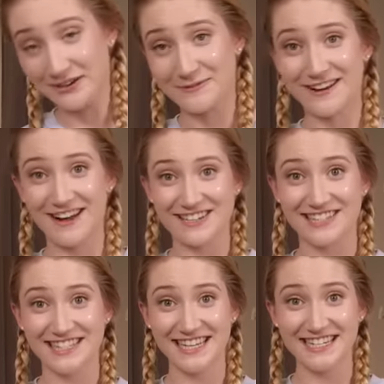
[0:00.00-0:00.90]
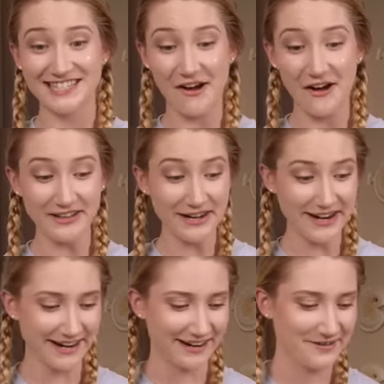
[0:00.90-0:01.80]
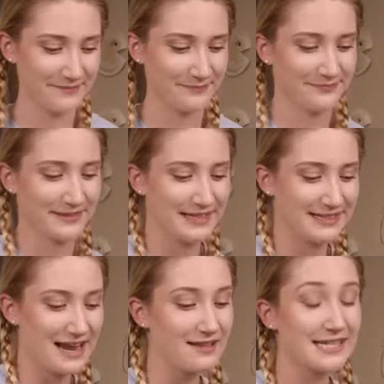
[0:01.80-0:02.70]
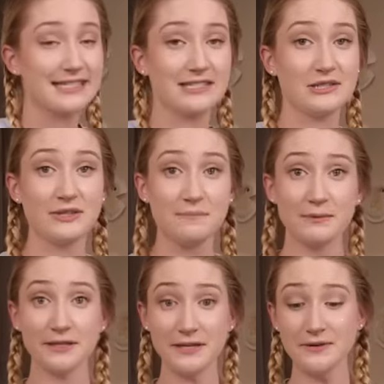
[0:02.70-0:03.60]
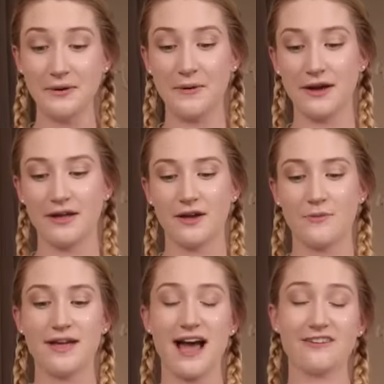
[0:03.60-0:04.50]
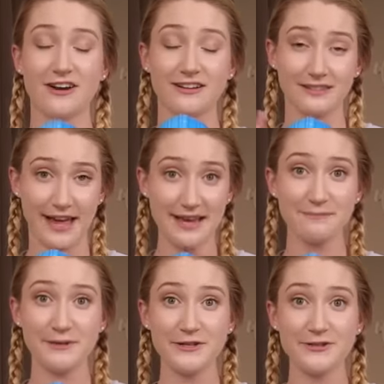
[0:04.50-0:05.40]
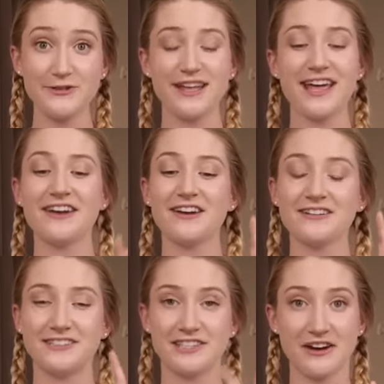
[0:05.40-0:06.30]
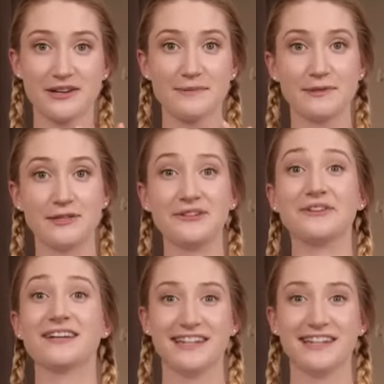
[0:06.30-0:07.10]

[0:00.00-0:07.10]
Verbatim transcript: Oh my gosh, it's getting taller. Now let's do the blue. We have our light blue and our dark blue.